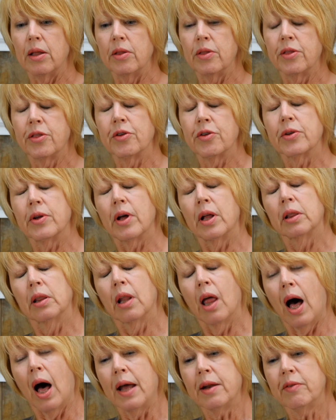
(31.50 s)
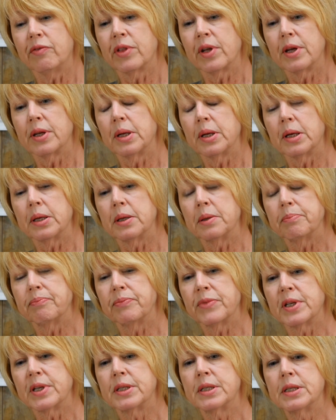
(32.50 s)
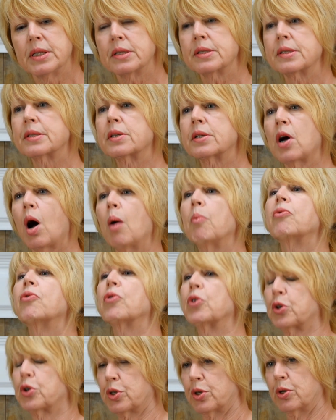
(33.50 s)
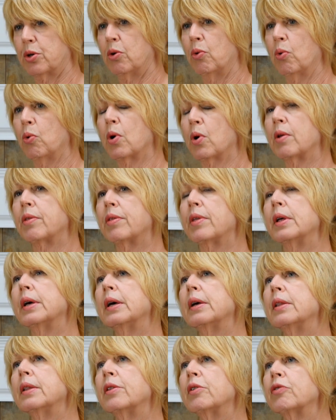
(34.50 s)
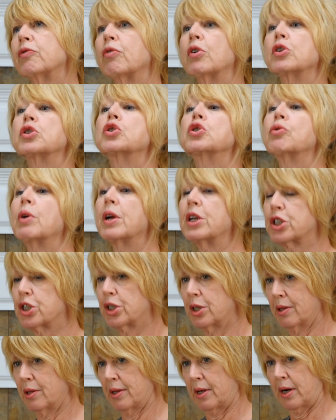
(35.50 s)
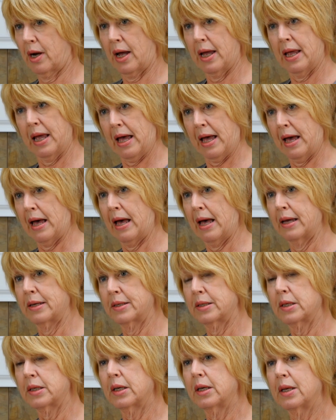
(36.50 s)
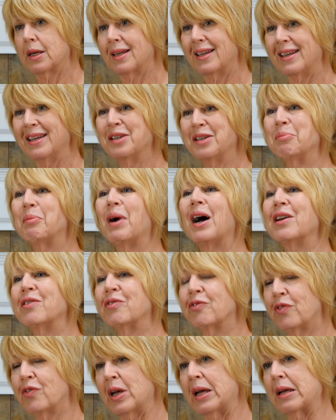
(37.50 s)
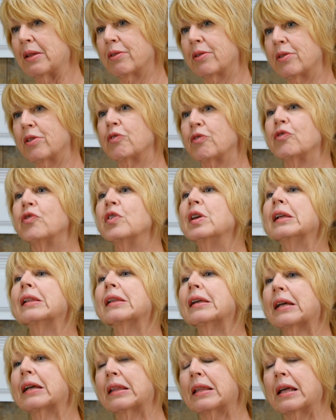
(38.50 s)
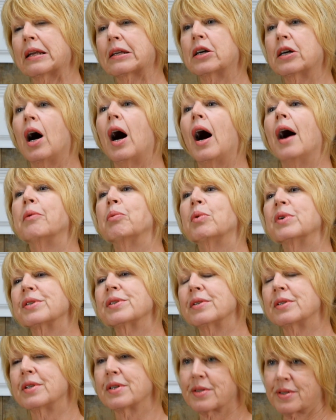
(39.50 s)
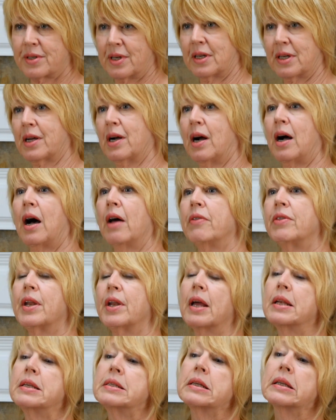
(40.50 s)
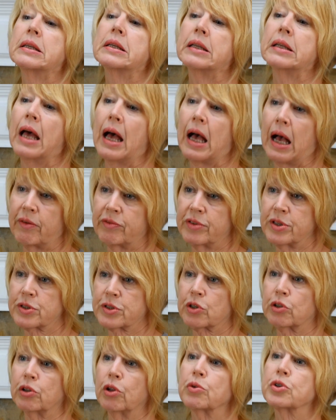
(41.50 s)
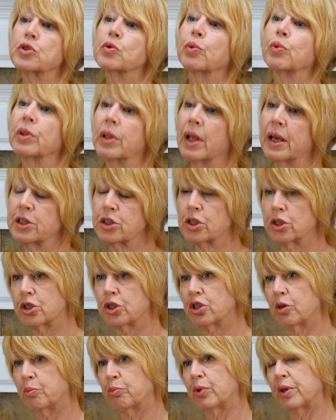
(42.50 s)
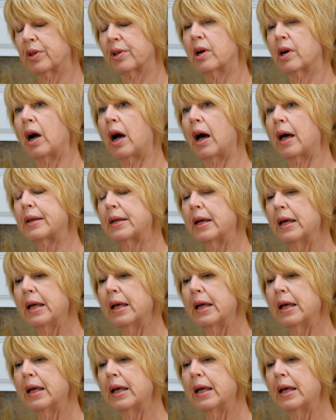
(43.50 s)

the, a lot of the, the discomfort or the, the frustration that I had in my faith, the feeling that God was a distant God, that I didn't have this close relationship with God.